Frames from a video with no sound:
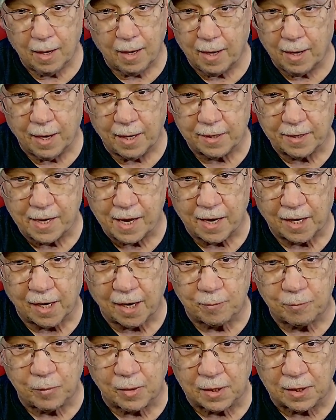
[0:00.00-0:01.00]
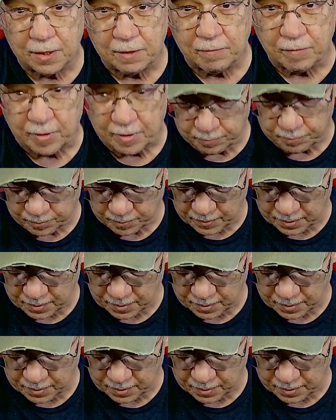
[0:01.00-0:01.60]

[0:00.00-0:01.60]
I cannot believe it.